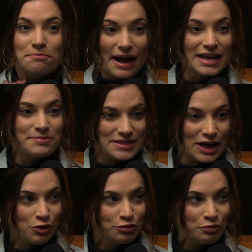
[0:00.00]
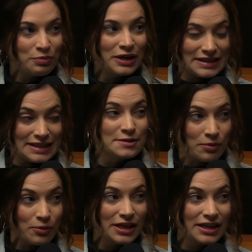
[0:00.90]
by himself, but at this
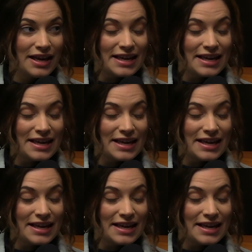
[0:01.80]
point,